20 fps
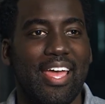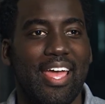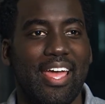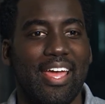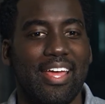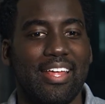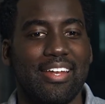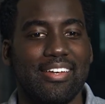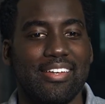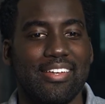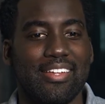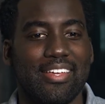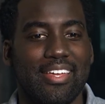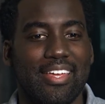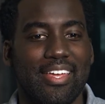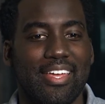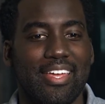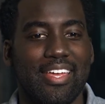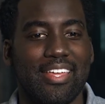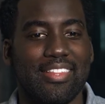And
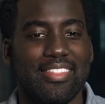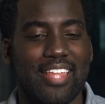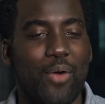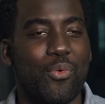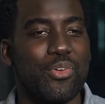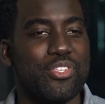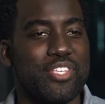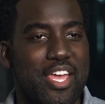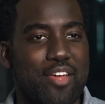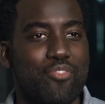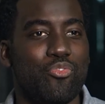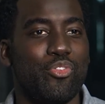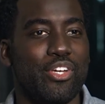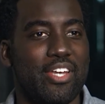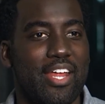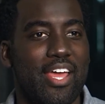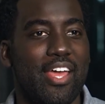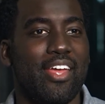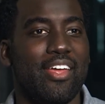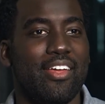that was every
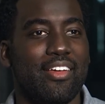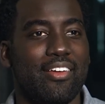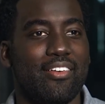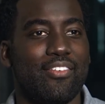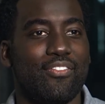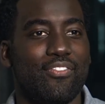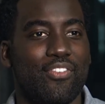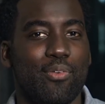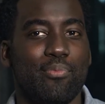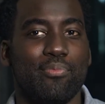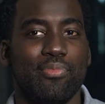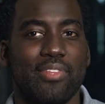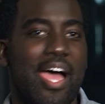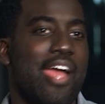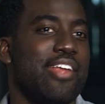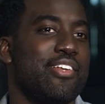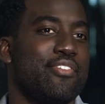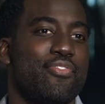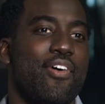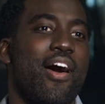day from
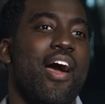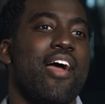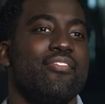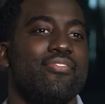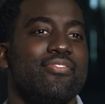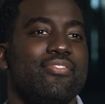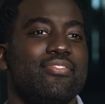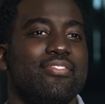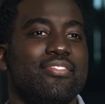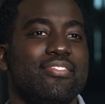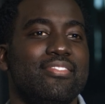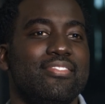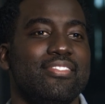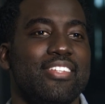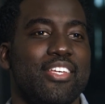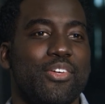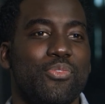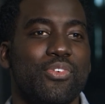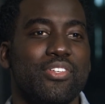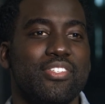9 to 5.
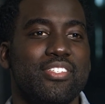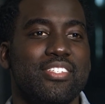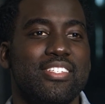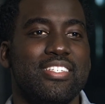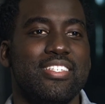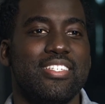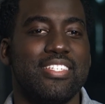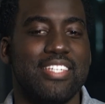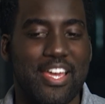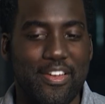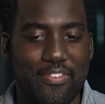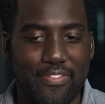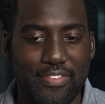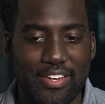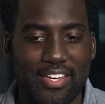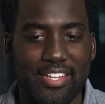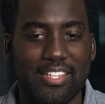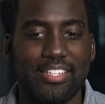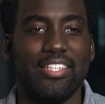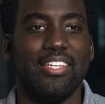It was
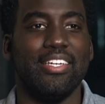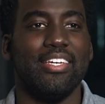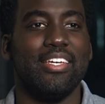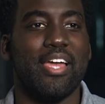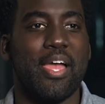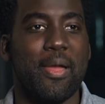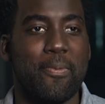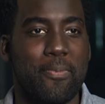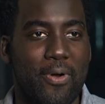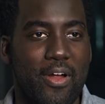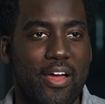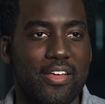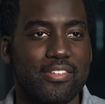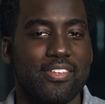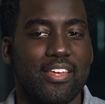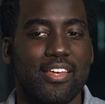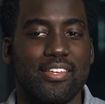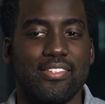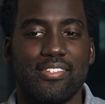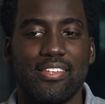definitely a
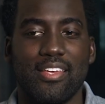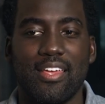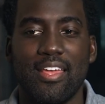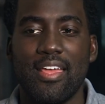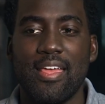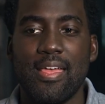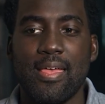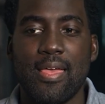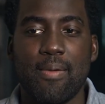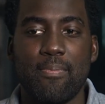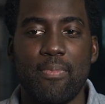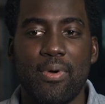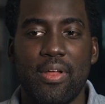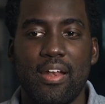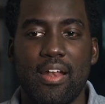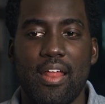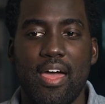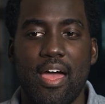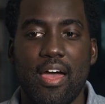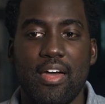process.
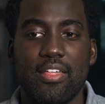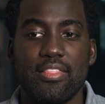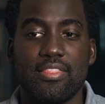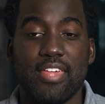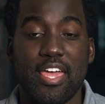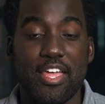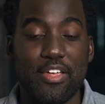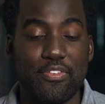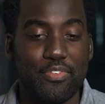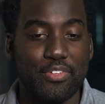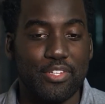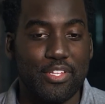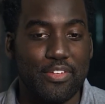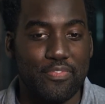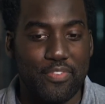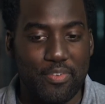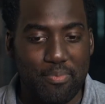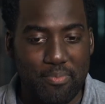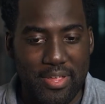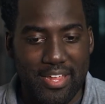But thankfully
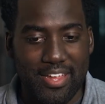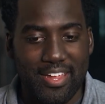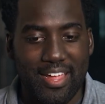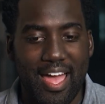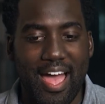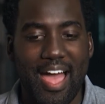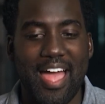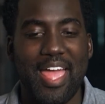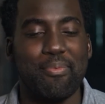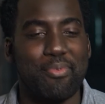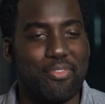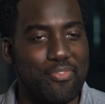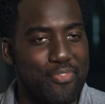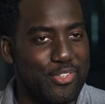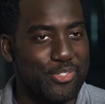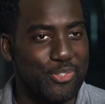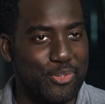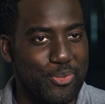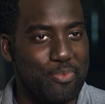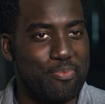for me, I am a
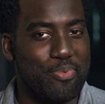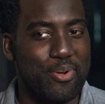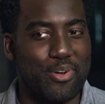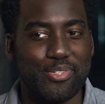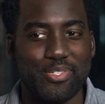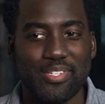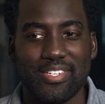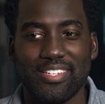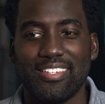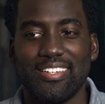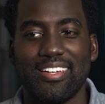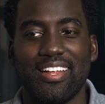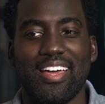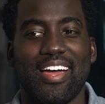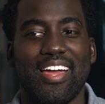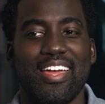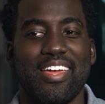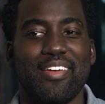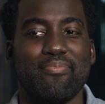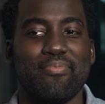physical person.
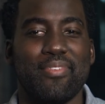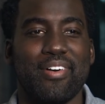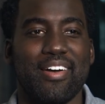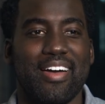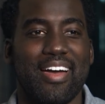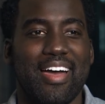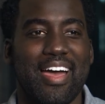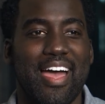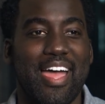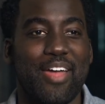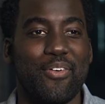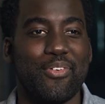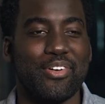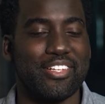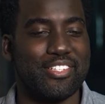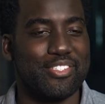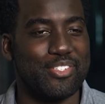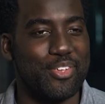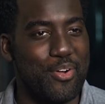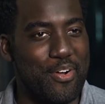I would
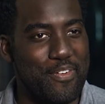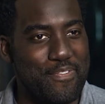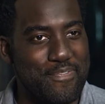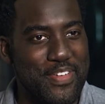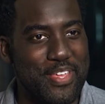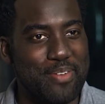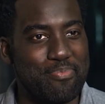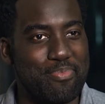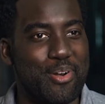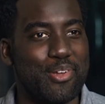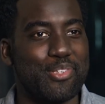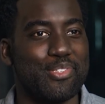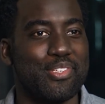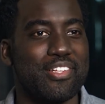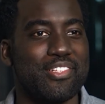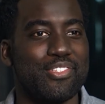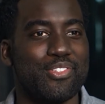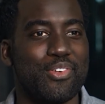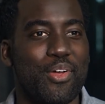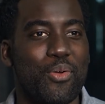consider a fit
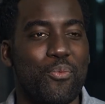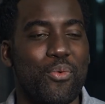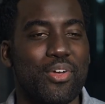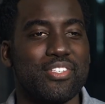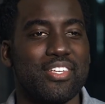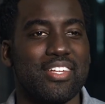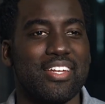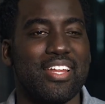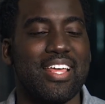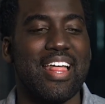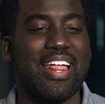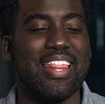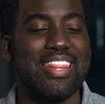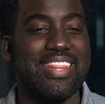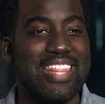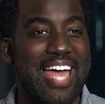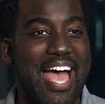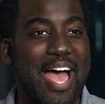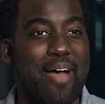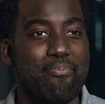person, so it wasn't
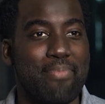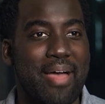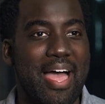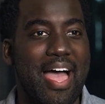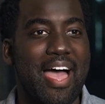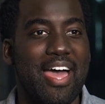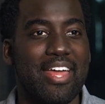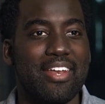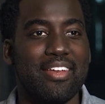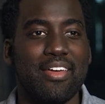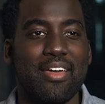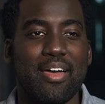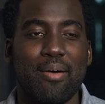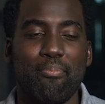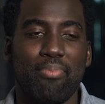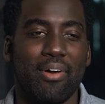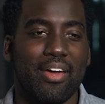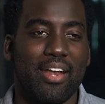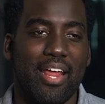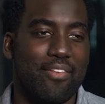that bad,
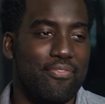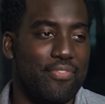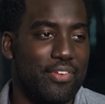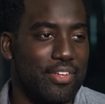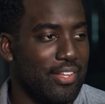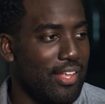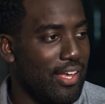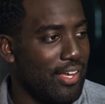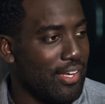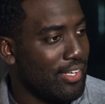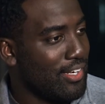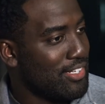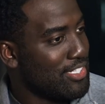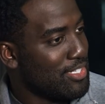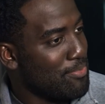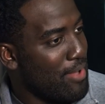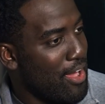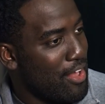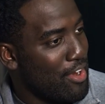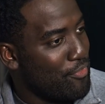but I feel like it
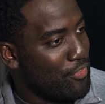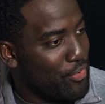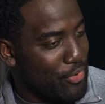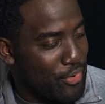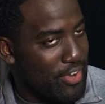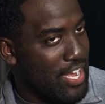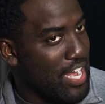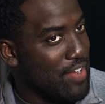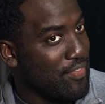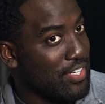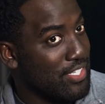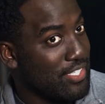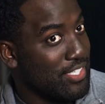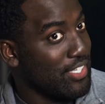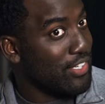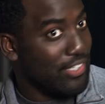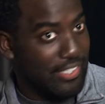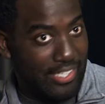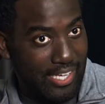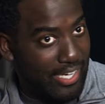doesn't matter if you're a Navy
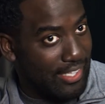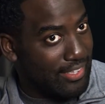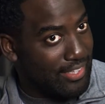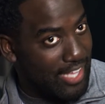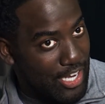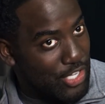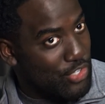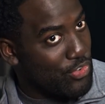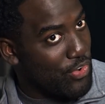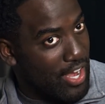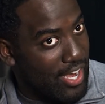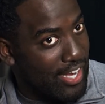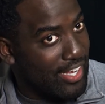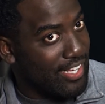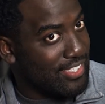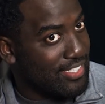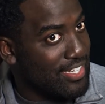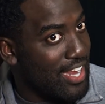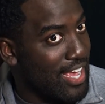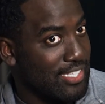SEAL, like that training
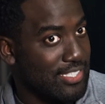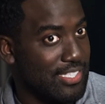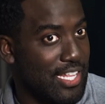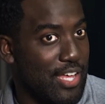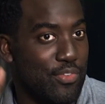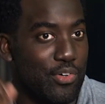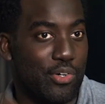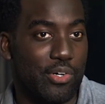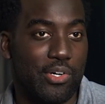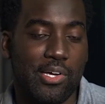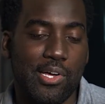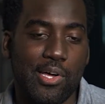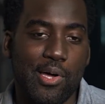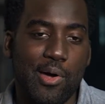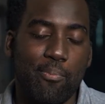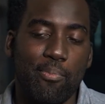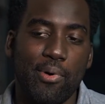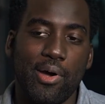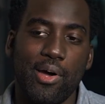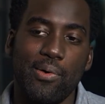is next level.
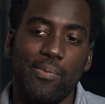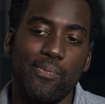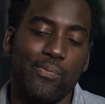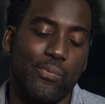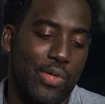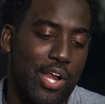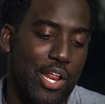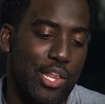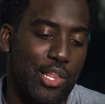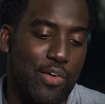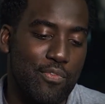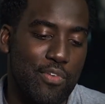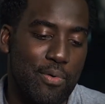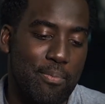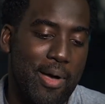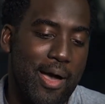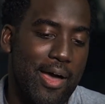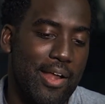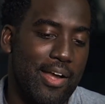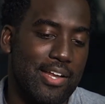But what I love
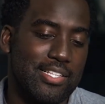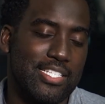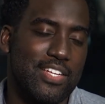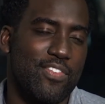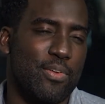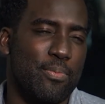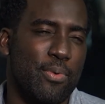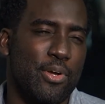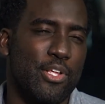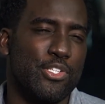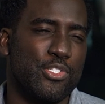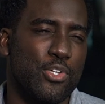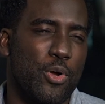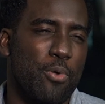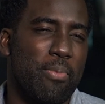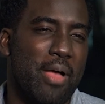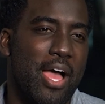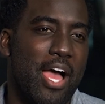about it is everybody's so